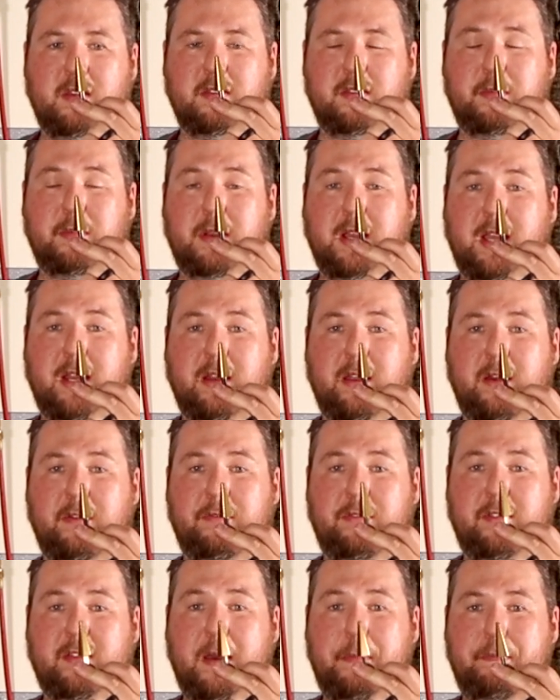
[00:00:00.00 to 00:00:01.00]
some kind
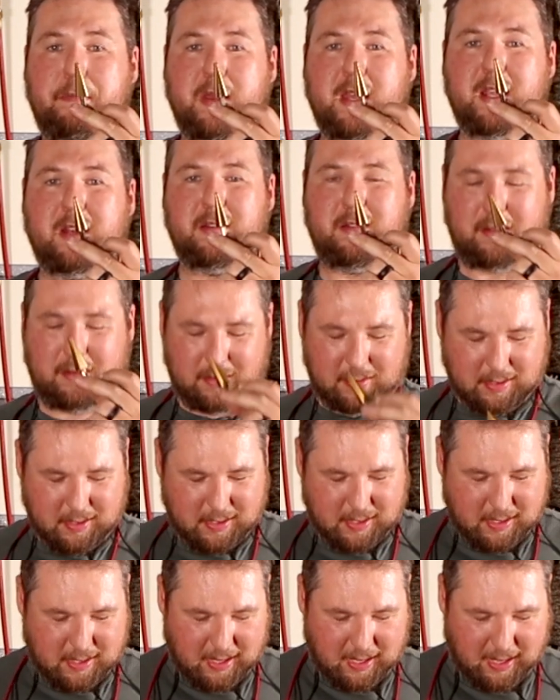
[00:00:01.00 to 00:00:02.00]
of step bit.
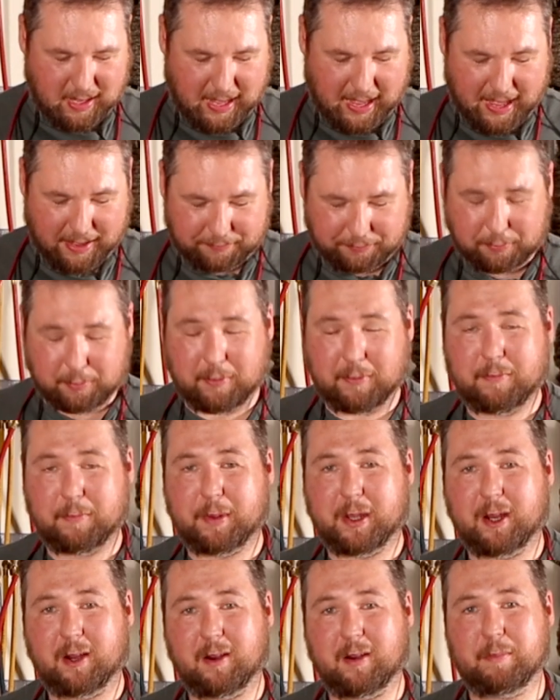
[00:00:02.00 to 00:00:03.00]
Uh, I have three of
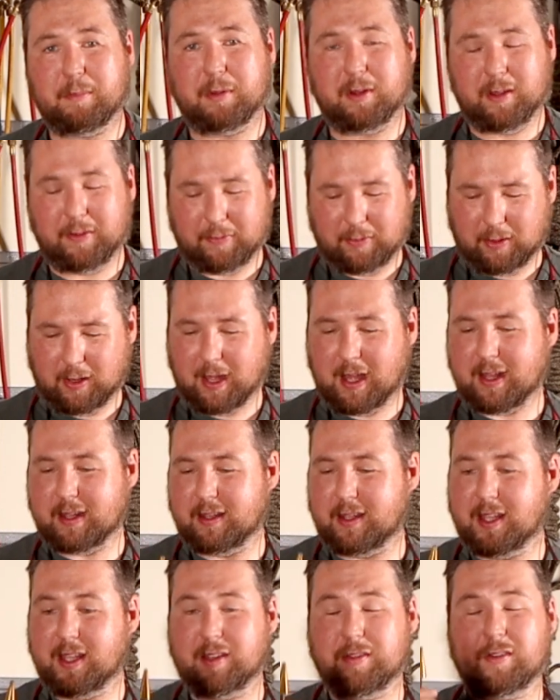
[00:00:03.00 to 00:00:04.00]
them here, and believe it or
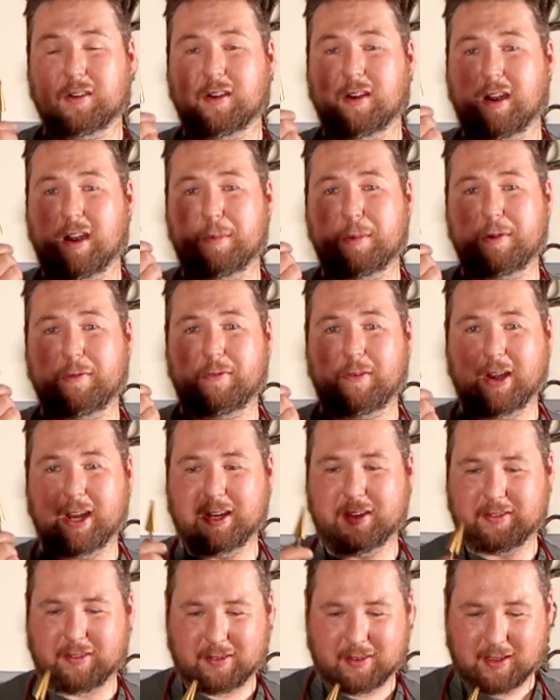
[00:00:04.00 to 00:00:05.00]
not, these are Harbor
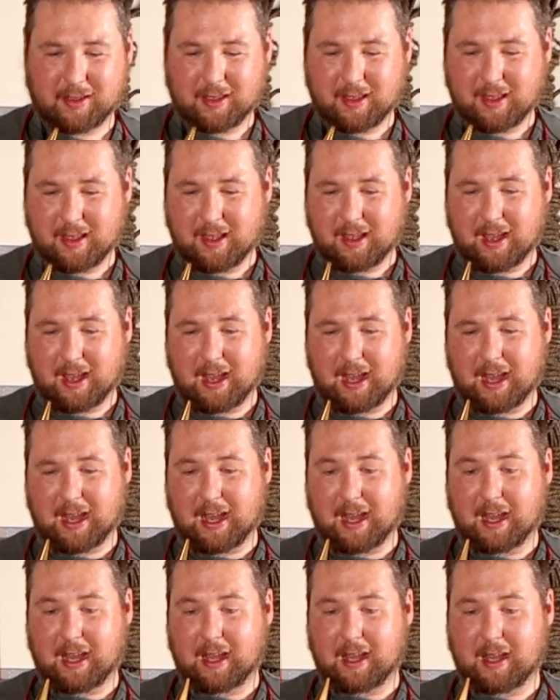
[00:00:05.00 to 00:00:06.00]
Freight.
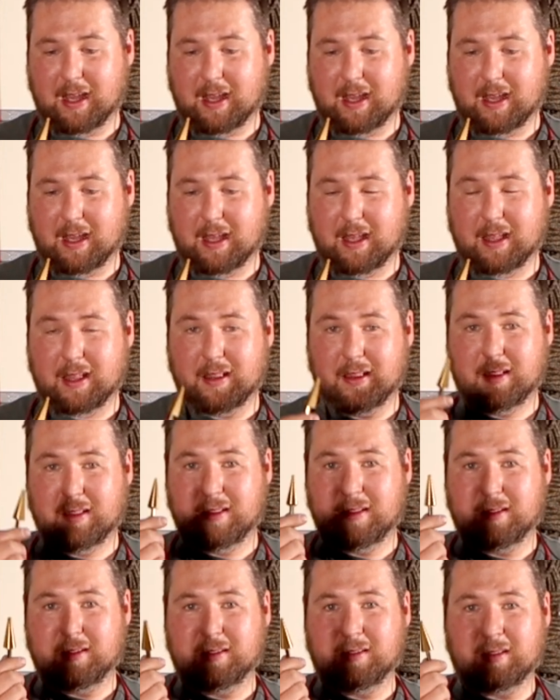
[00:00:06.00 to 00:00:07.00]
Uh,
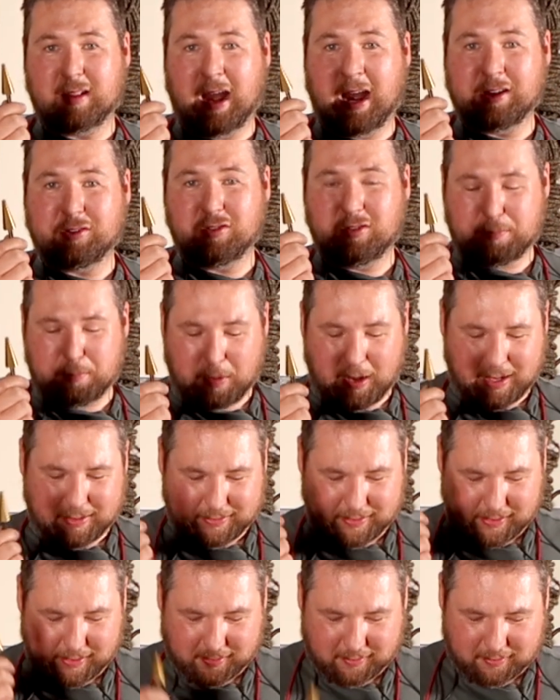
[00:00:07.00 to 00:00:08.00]
I just
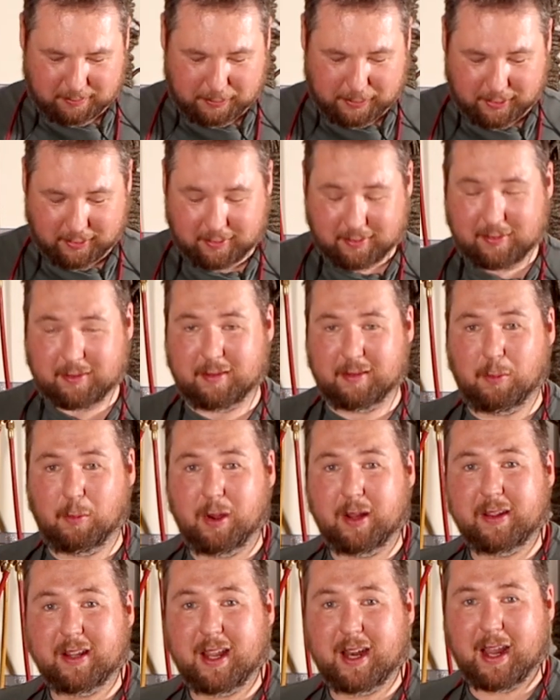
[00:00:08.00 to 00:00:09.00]
bought these because the
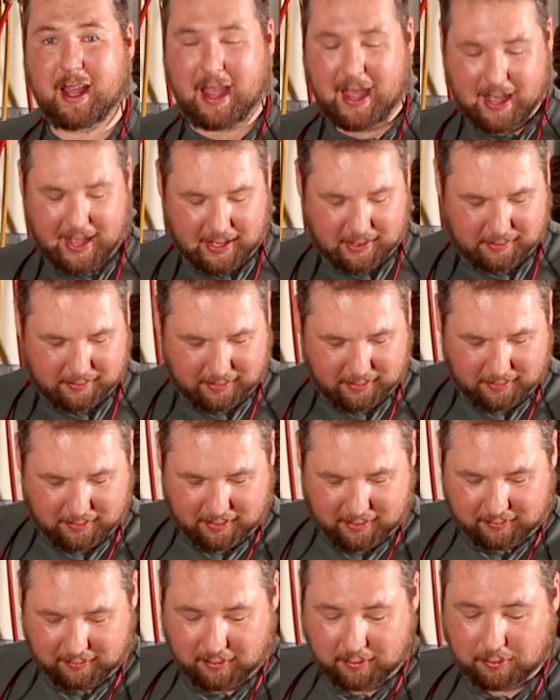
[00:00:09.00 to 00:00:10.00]
one that I had,
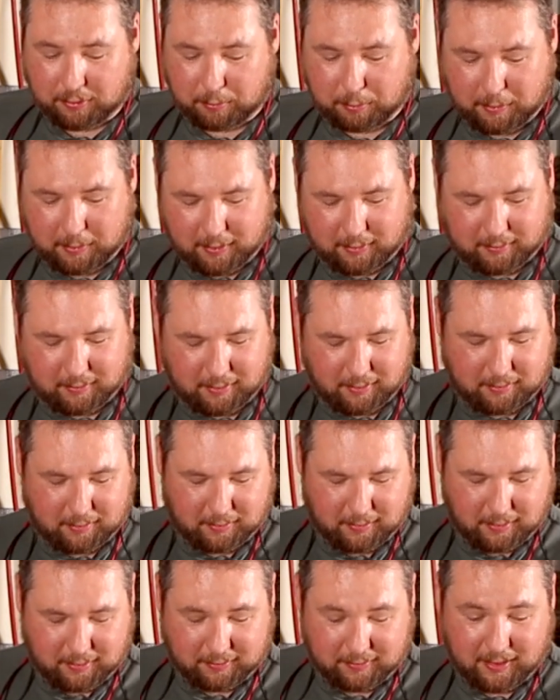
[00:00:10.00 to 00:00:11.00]
it's a three, it's a,
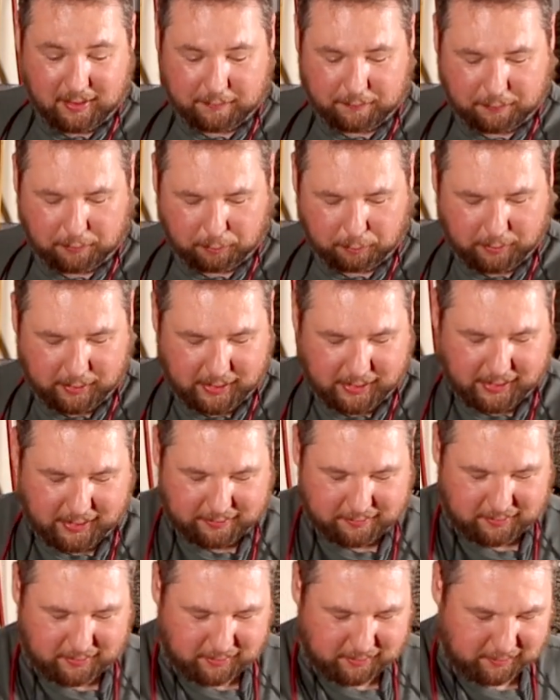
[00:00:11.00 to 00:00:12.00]
a, set of three,
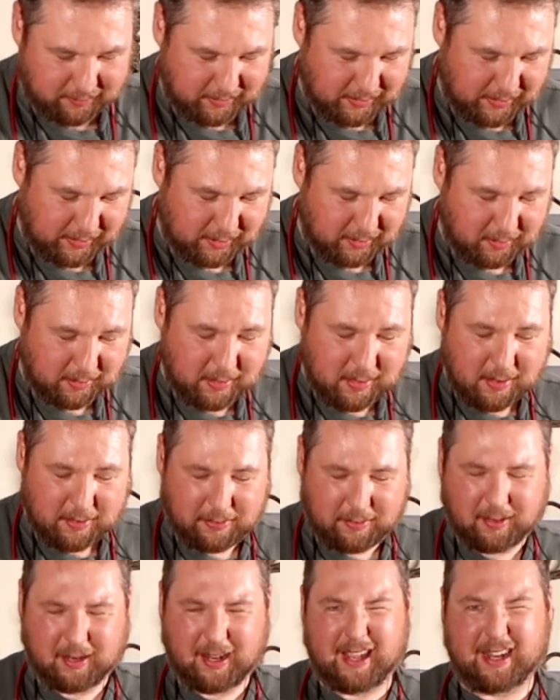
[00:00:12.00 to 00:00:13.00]
as you can see here.
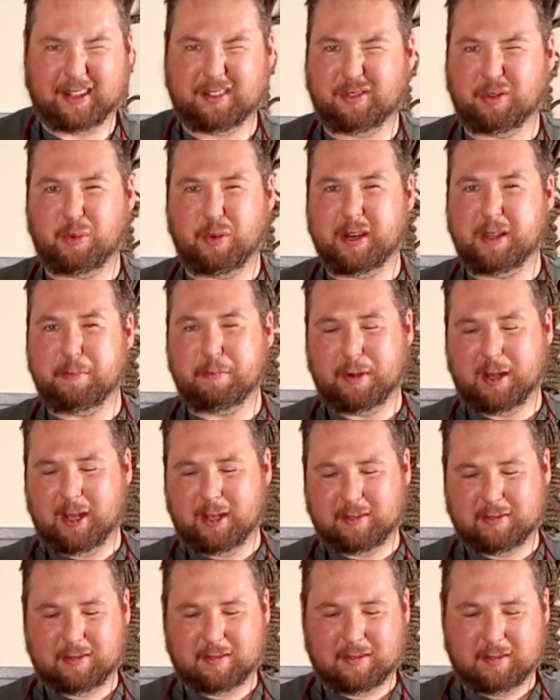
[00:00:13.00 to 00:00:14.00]
They're like 20
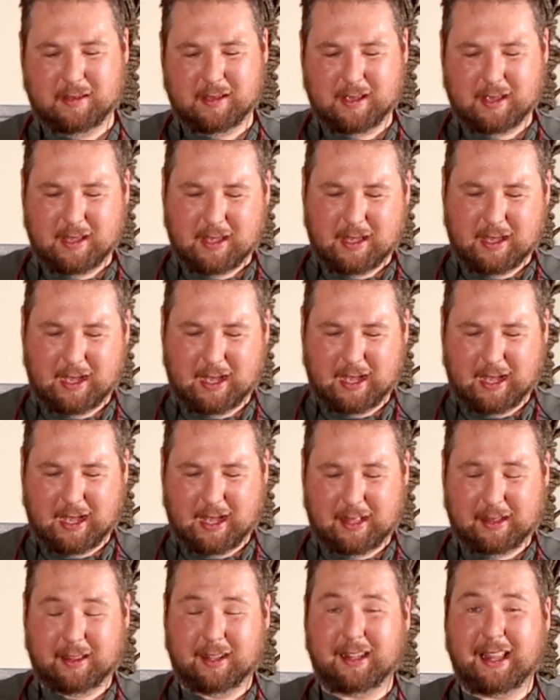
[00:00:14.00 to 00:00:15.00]
bucks.
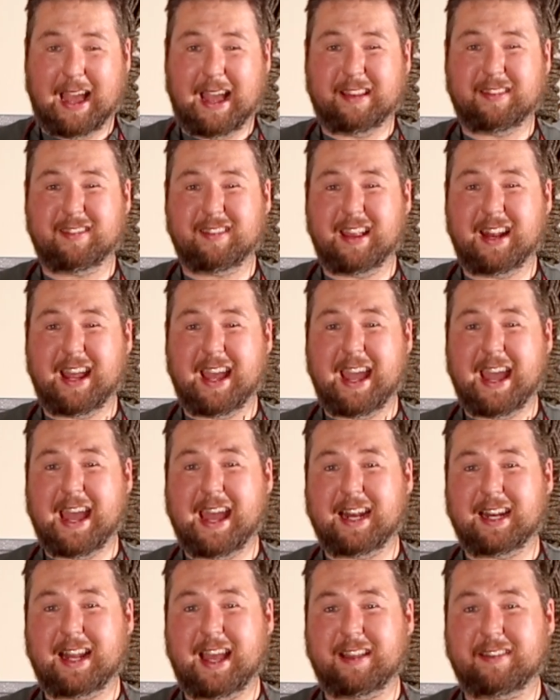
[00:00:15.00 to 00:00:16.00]
Uh, the last set I
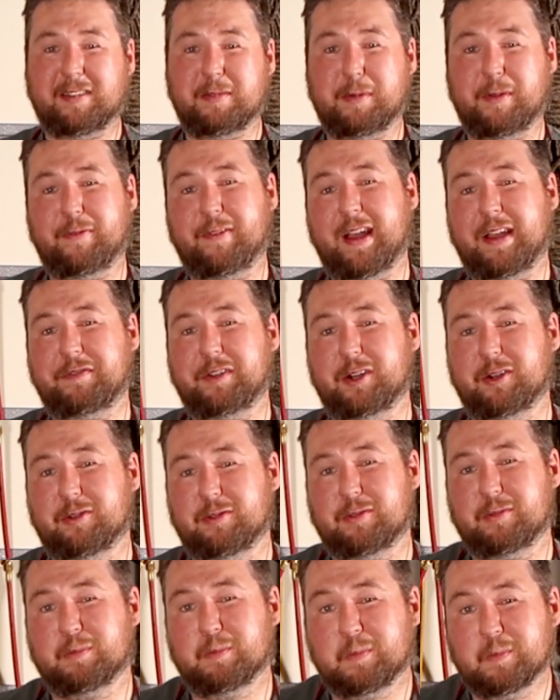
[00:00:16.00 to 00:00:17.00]
had lasted me five
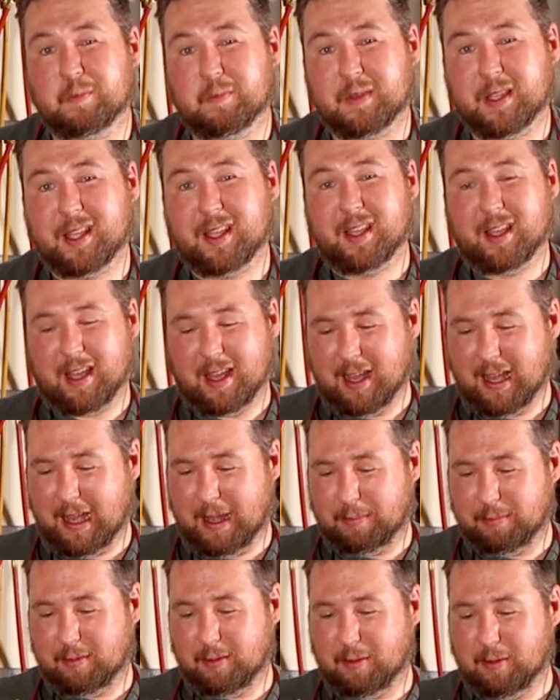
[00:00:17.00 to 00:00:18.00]
years.
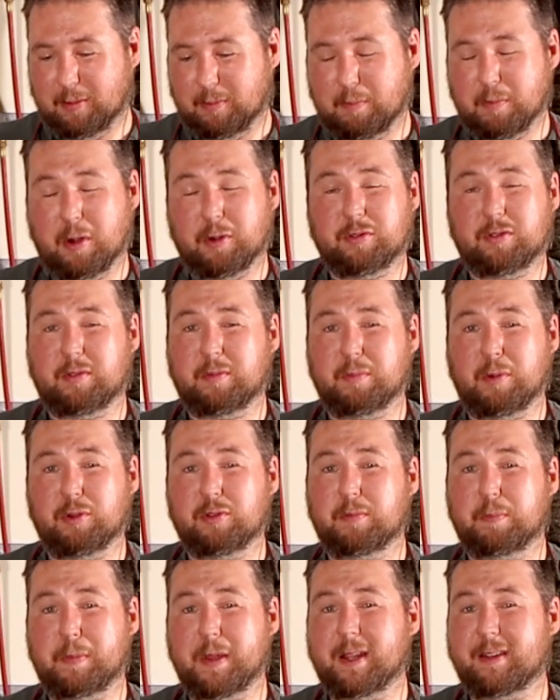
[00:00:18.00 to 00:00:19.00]
Um, so most
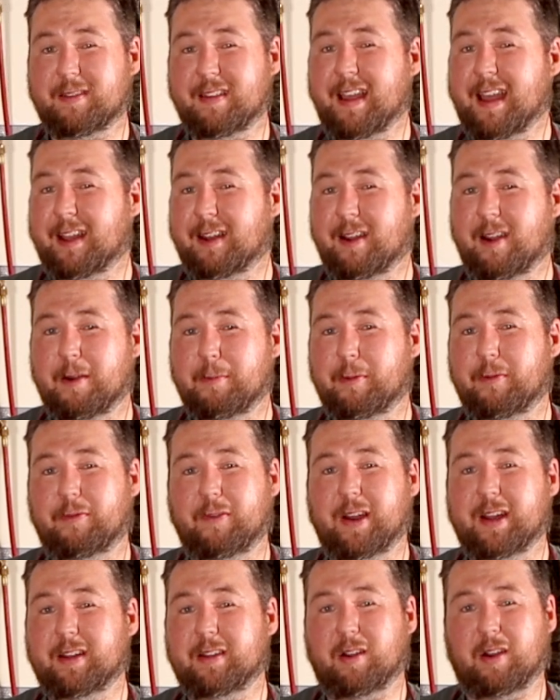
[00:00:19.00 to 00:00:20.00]
most bits at Harbor
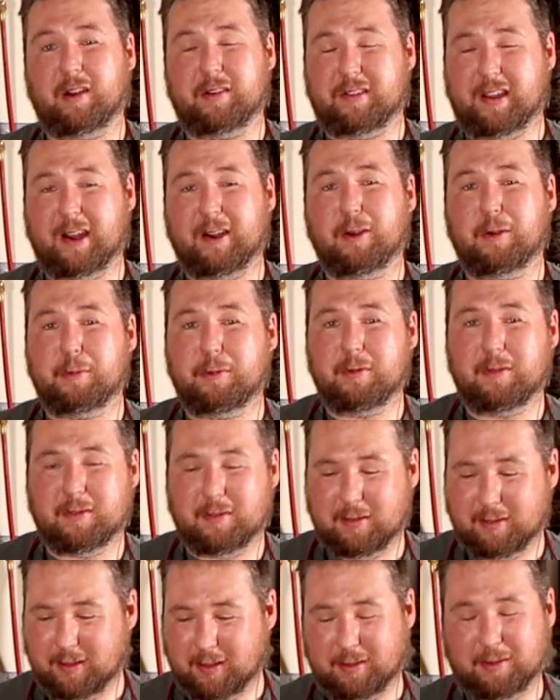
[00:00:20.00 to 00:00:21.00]
Freight are terrible.
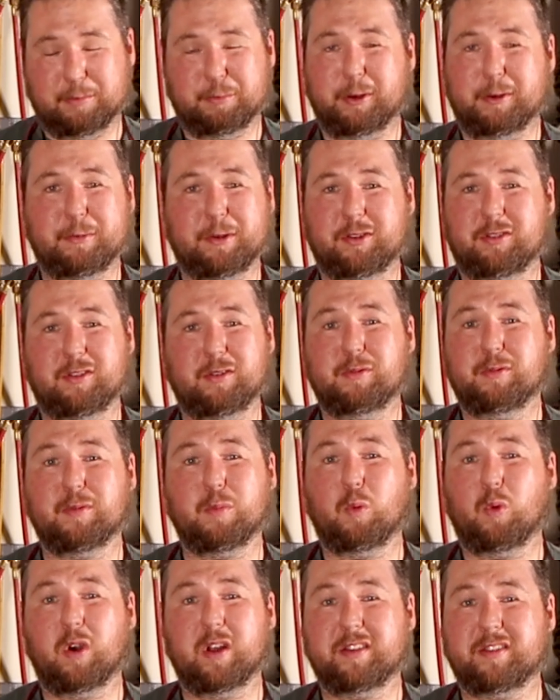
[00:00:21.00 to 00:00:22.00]
You pretty much use
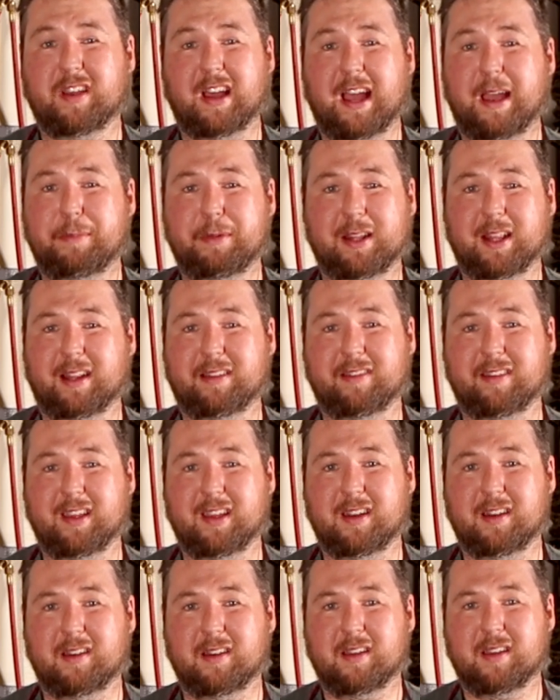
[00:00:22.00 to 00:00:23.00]
them one time and that's
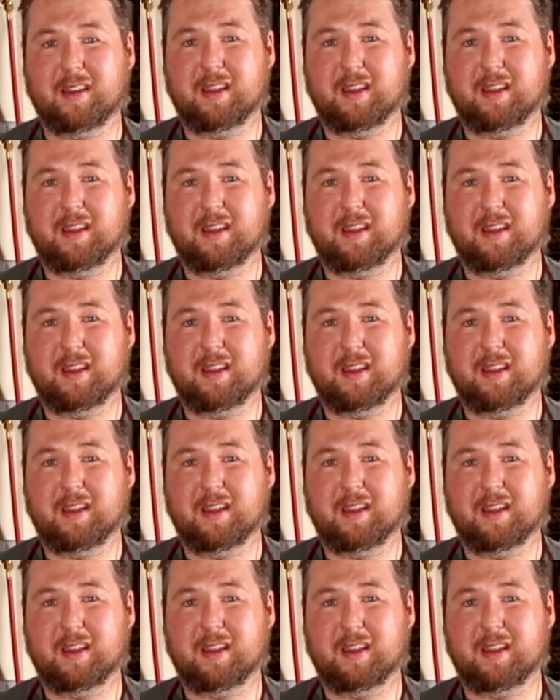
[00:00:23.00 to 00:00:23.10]
it.